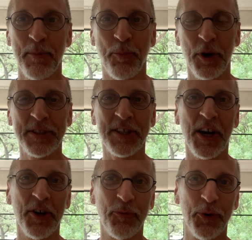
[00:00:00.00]
Boy
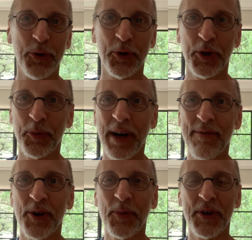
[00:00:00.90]
Scout rule or
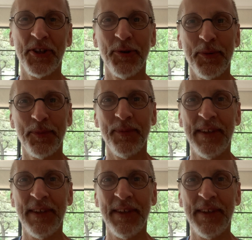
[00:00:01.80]
whatever, where you